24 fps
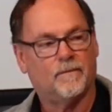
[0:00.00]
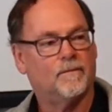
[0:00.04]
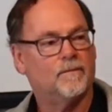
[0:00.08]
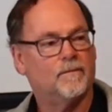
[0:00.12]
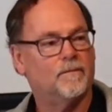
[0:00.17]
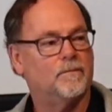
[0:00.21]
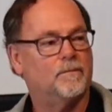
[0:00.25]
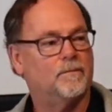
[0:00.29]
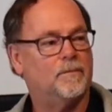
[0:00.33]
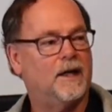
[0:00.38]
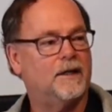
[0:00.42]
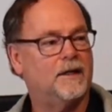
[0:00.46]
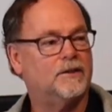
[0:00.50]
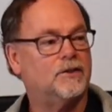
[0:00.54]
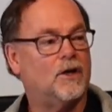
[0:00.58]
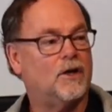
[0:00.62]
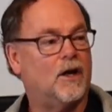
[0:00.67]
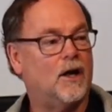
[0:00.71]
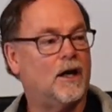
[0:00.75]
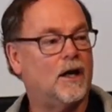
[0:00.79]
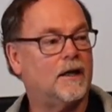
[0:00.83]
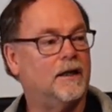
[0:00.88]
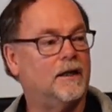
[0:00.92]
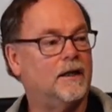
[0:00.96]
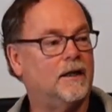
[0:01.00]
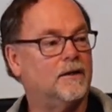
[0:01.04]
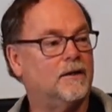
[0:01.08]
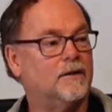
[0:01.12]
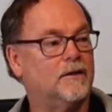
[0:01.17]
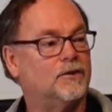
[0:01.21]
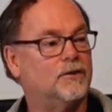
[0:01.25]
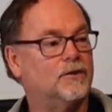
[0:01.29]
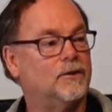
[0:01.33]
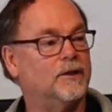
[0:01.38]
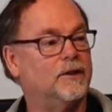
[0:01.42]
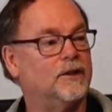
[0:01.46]
by talking
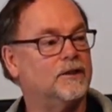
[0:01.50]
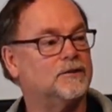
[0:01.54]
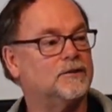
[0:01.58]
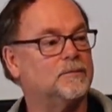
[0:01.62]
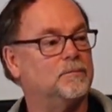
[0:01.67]
to his